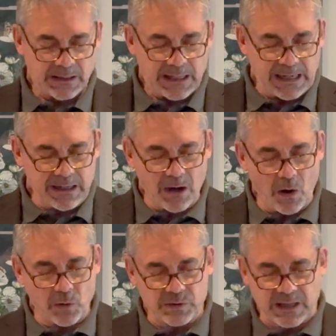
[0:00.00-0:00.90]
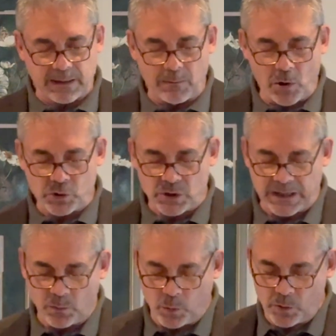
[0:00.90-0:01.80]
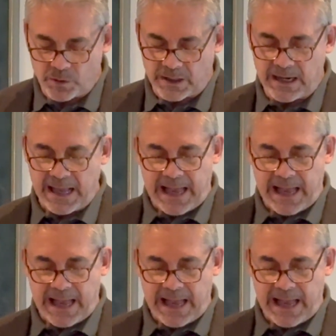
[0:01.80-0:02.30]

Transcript: He knows that emotionally wounded